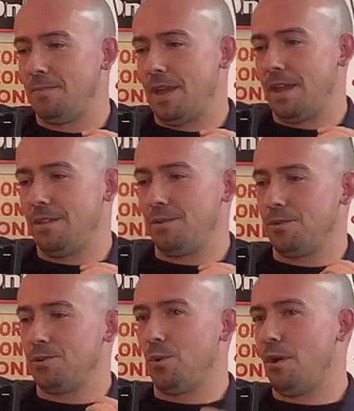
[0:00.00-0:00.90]
and they'll
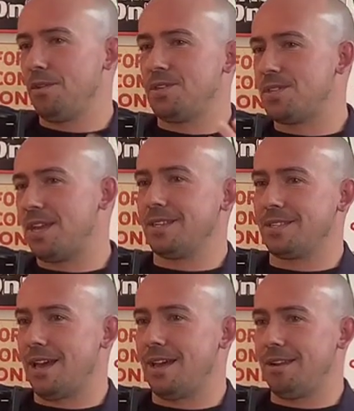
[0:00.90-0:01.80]
do all these things
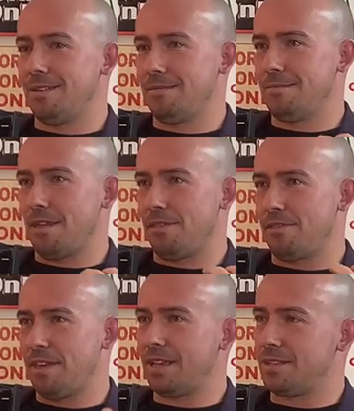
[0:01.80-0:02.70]
that they
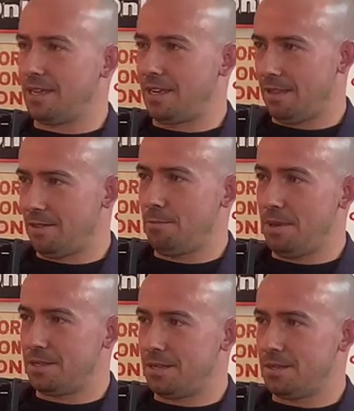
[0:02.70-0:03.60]
think is going to get them
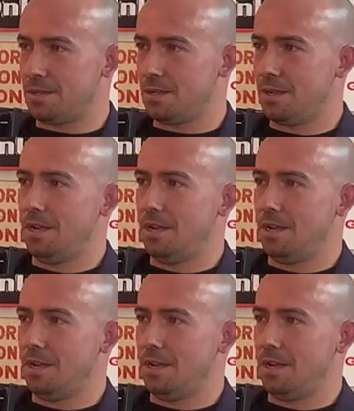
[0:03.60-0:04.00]
business,